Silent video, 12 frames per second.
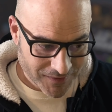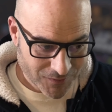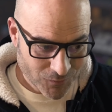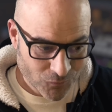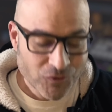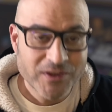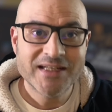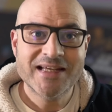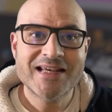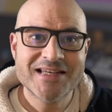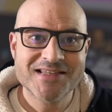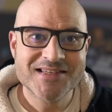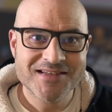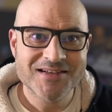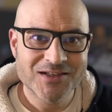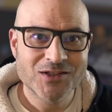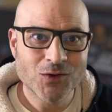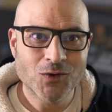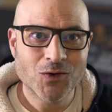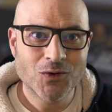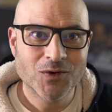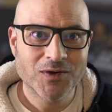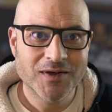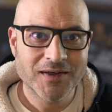release
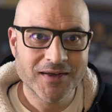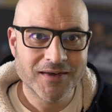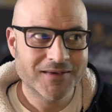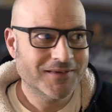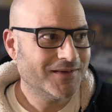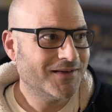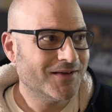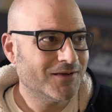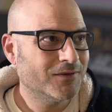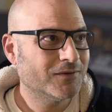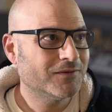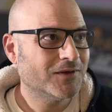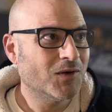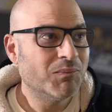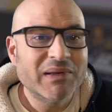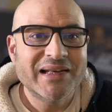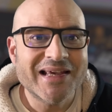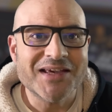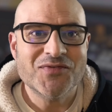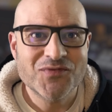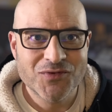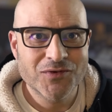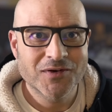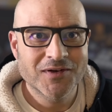your belief
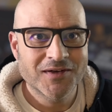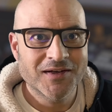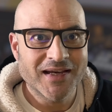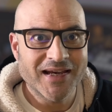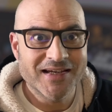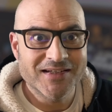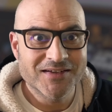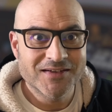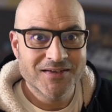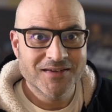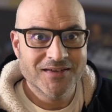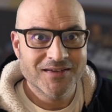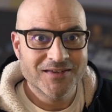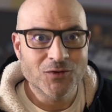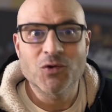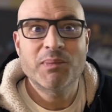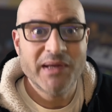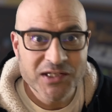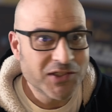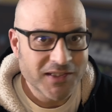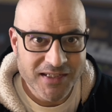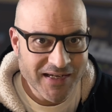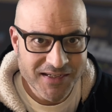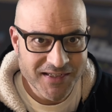in your opinion
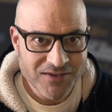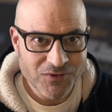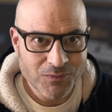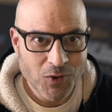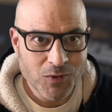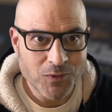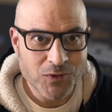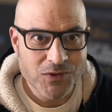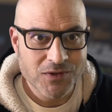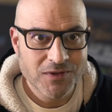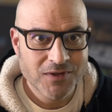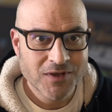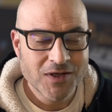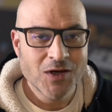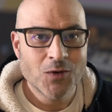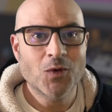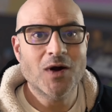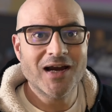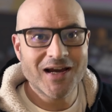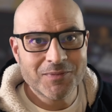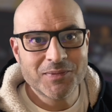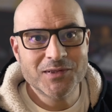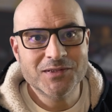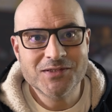in any given moment, what
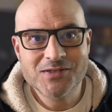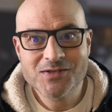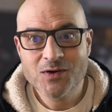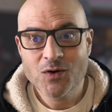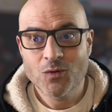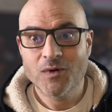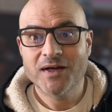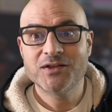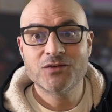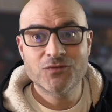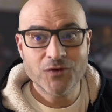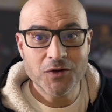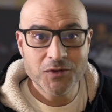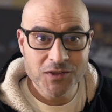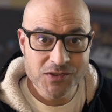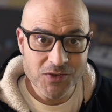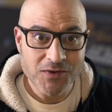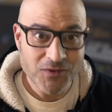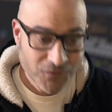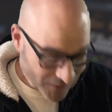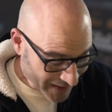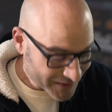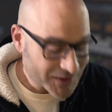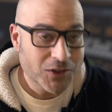happens when you focus on the
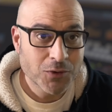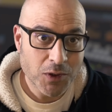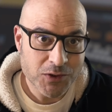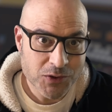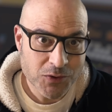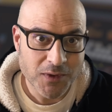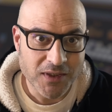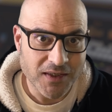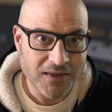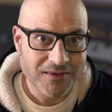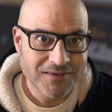fact that you are doing it,